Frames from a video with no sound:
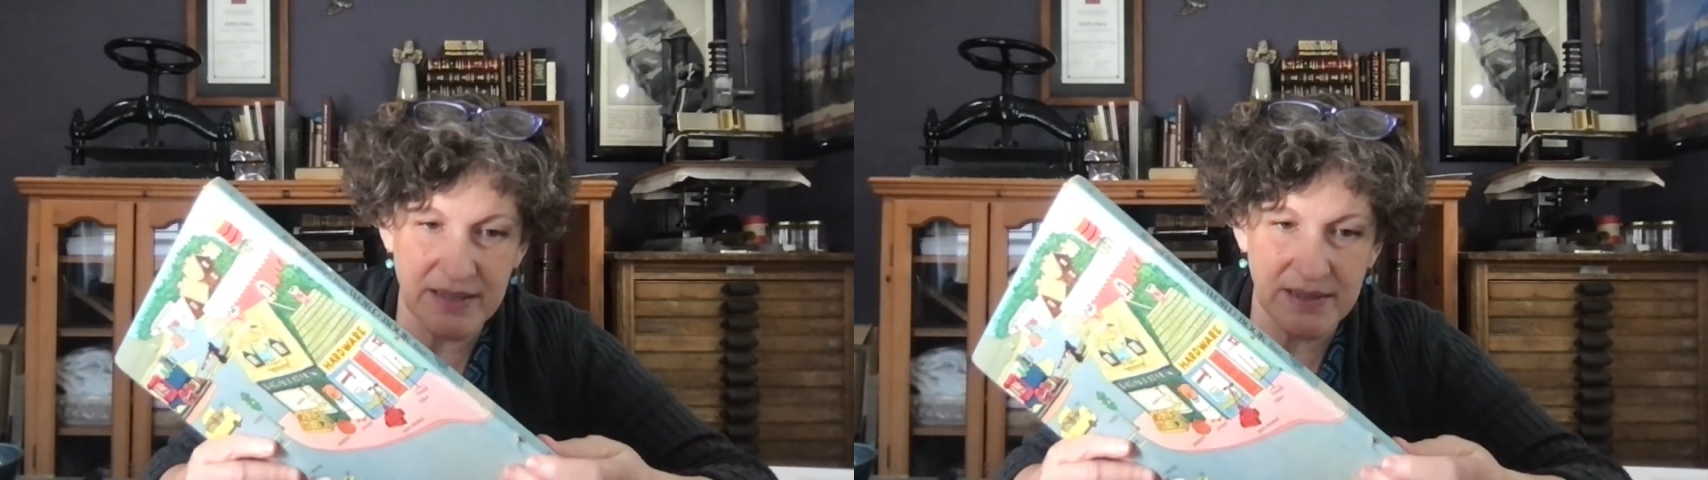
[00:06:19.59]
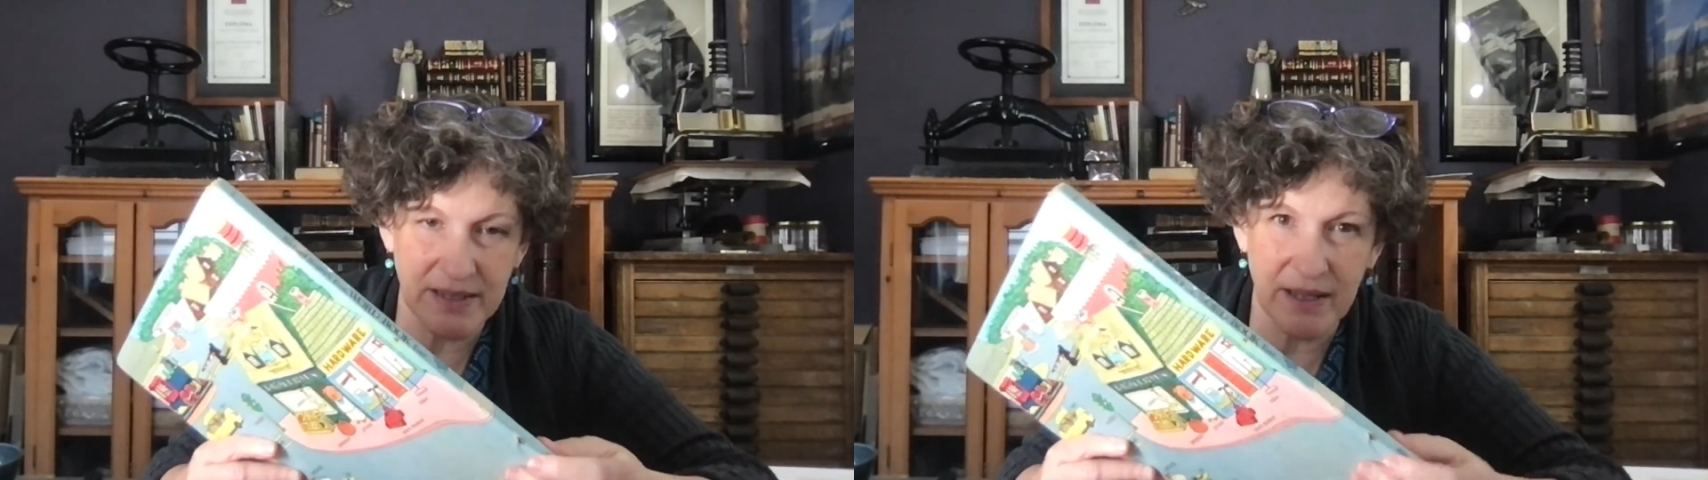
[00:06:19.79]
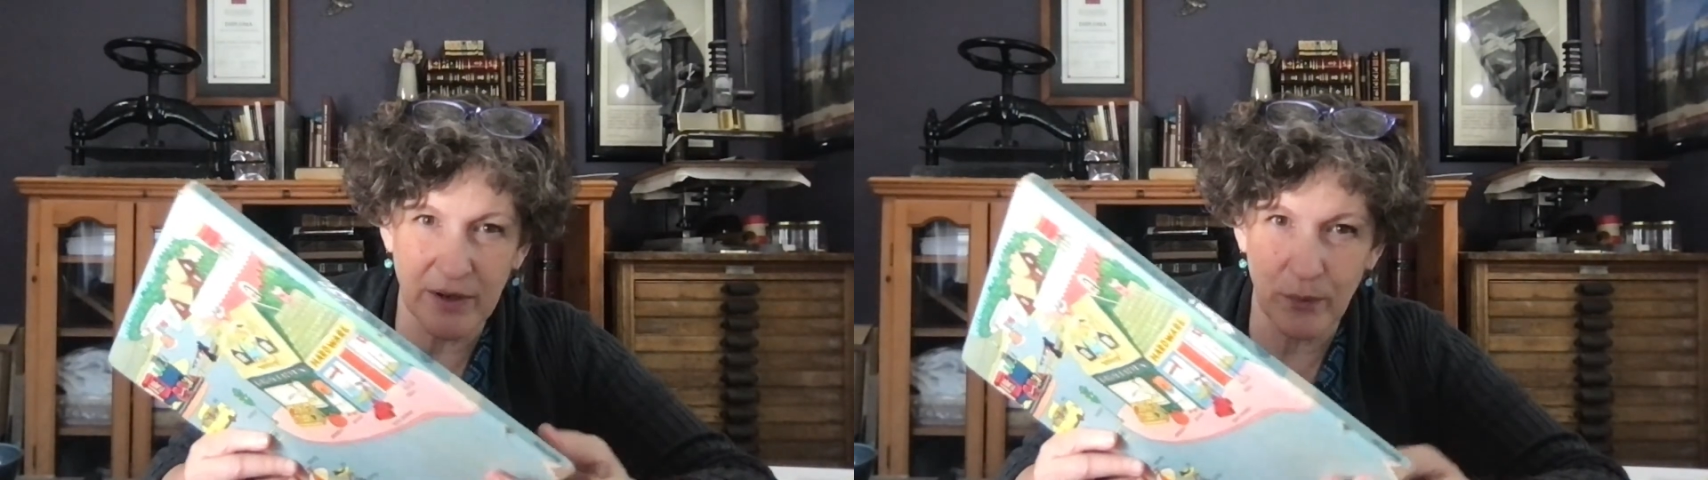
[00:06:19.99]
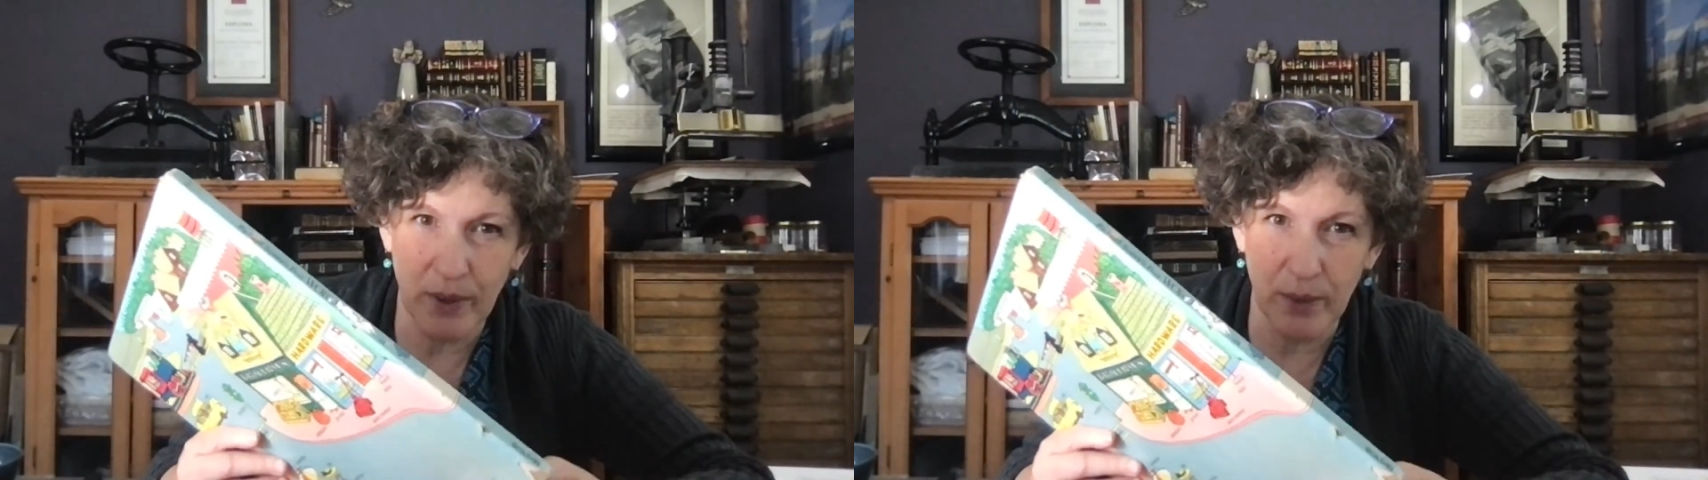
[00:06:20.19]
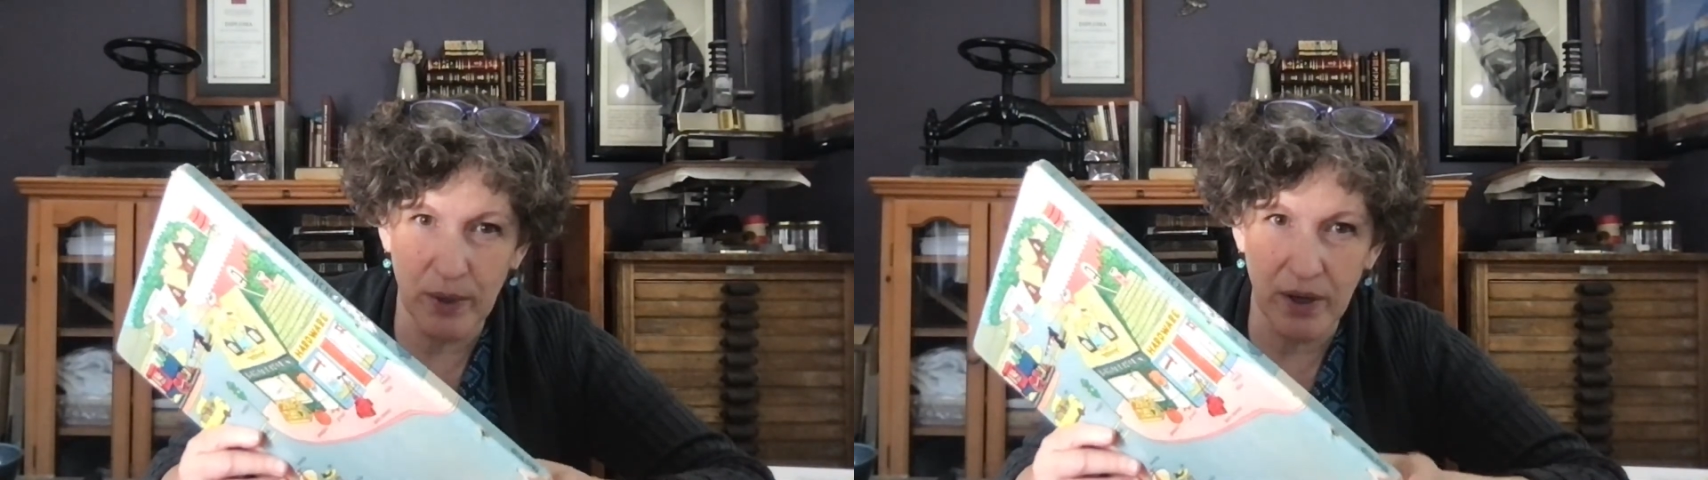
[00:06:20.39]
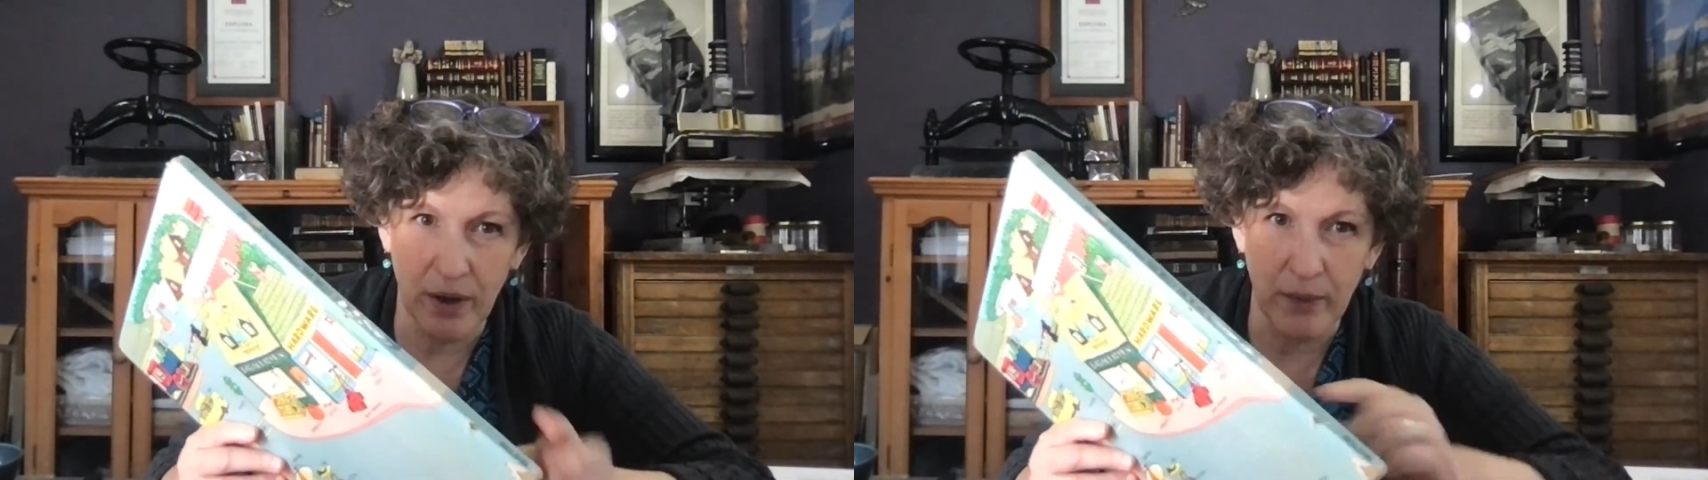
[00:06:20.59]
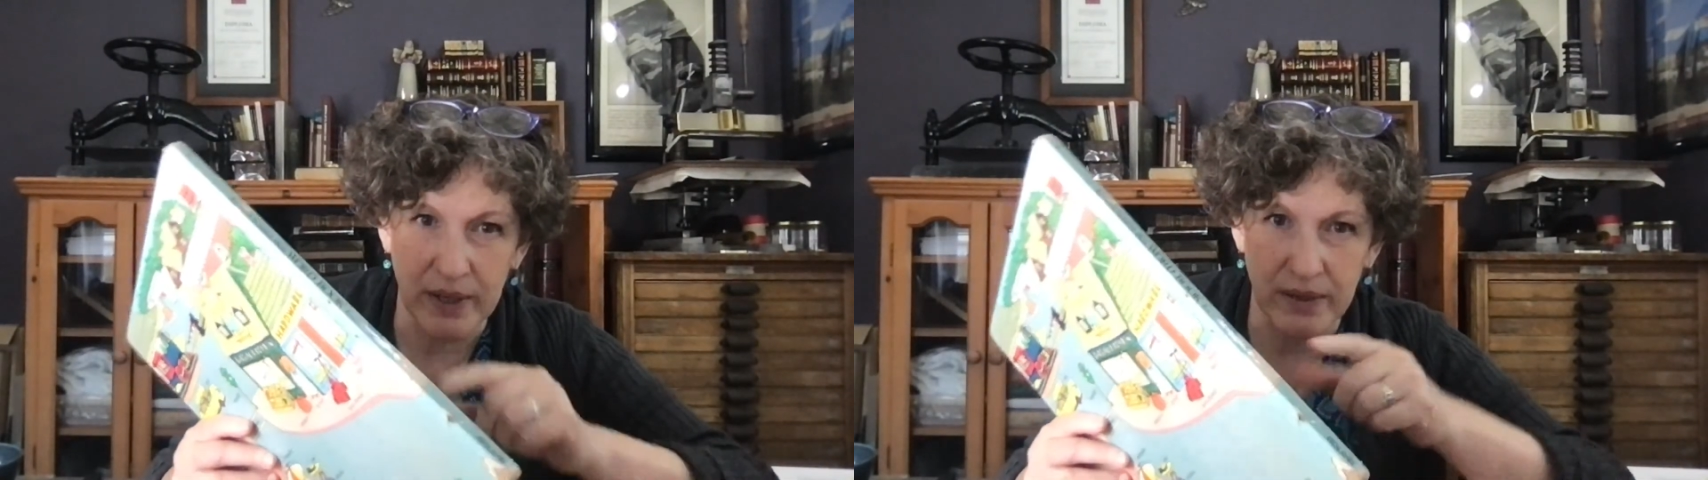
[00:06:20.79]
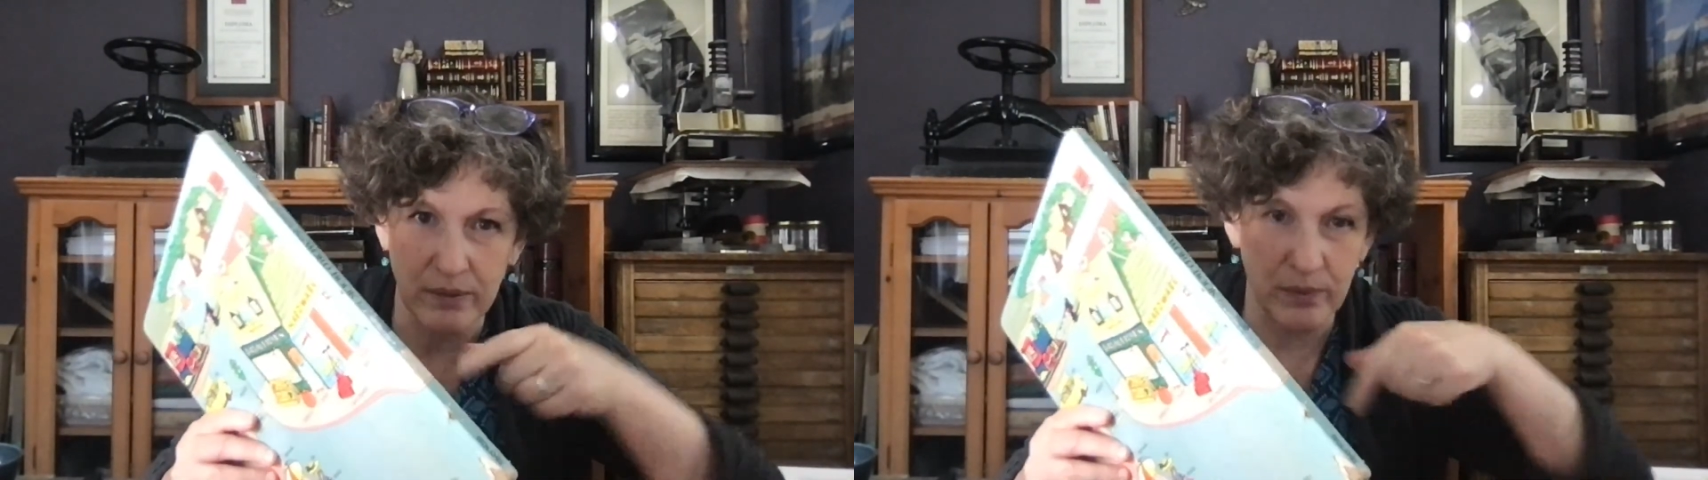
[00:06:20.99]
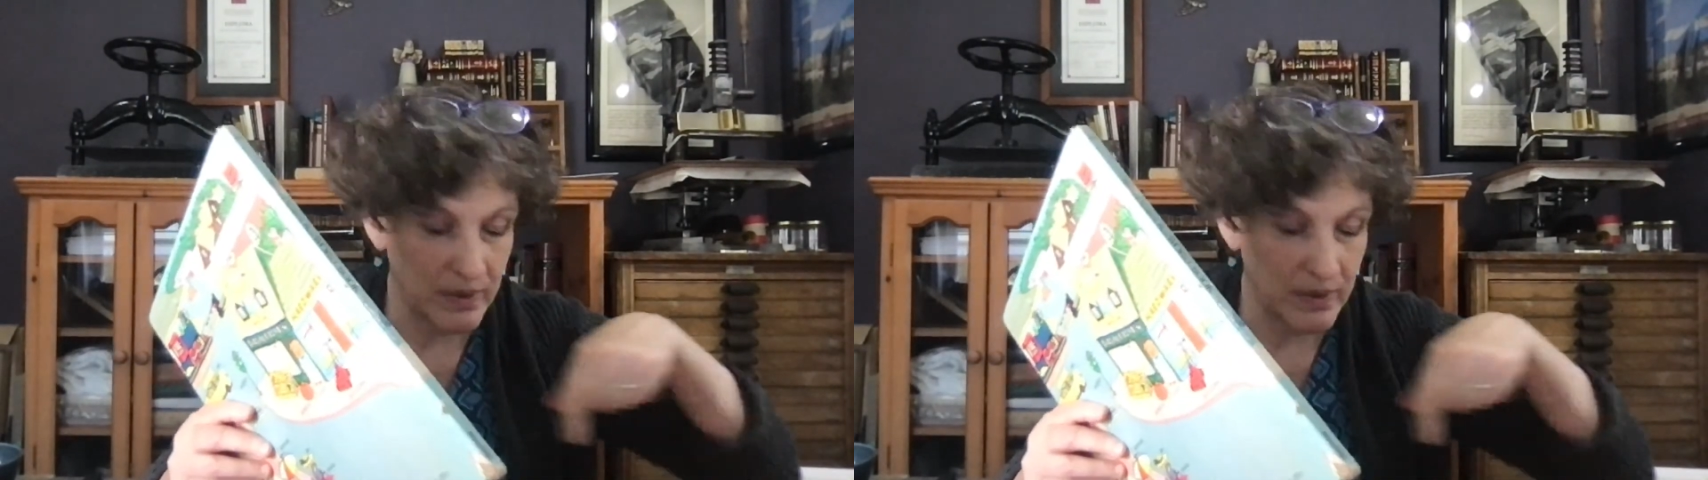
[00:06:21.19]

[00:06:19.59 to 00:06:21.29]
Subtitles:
to see kind of where we're going.